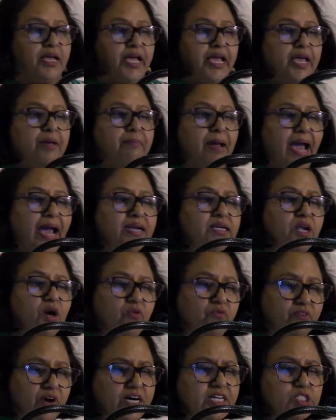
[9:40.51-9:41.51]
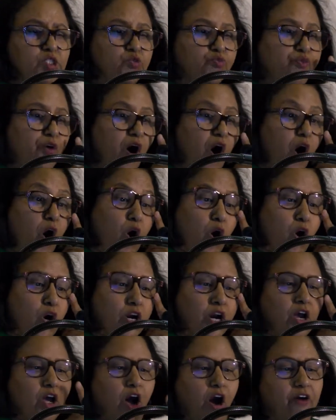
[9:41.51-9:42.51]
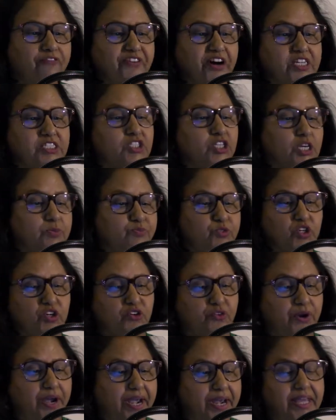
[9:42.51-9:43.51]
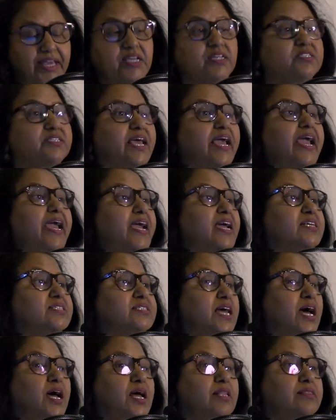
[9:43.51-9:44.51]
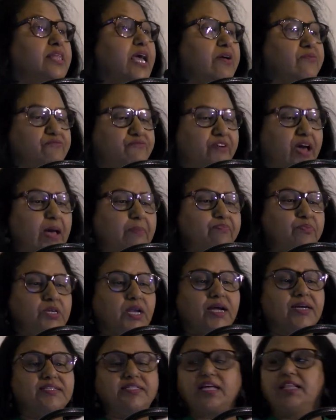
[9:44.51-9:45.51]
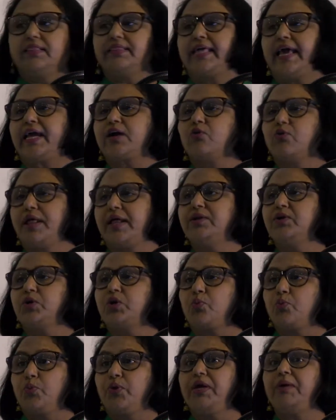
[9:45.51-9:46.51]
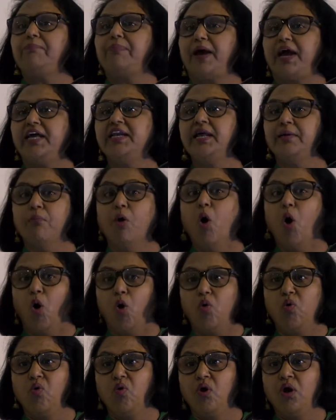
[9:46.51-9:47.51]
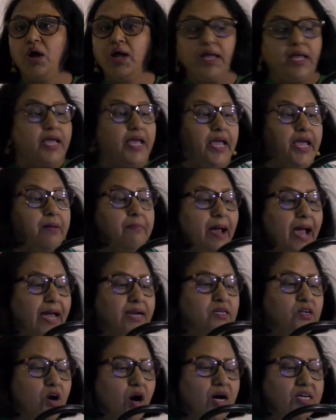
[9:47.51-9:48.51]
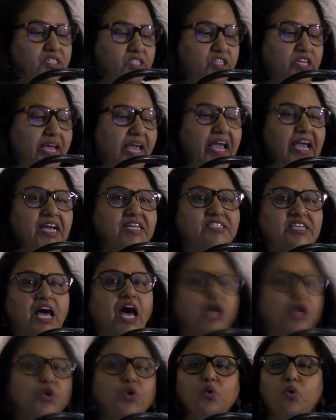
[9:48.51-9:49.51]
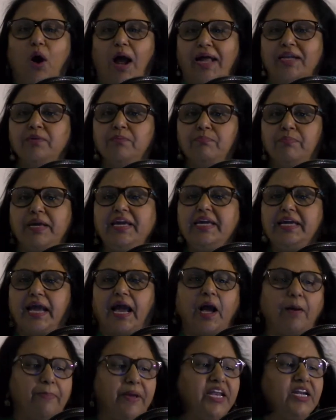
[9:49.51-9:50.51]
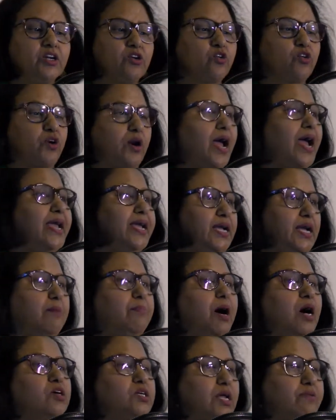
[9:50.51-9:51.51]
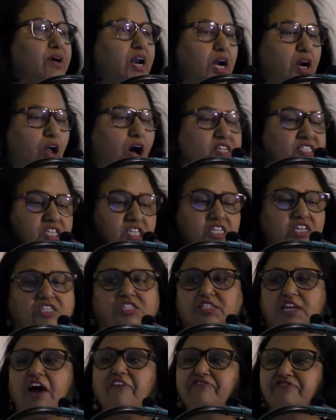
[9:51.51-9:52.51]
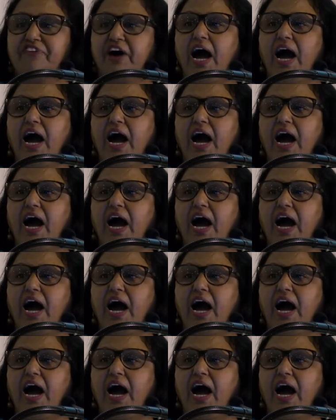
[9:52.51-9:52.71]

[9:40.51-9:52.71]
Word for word: Amen. Verse 4 of our scripture reading says, They wept until they couldn't weep anymore. Amen. God says, You and me have been crying about our lost stuff,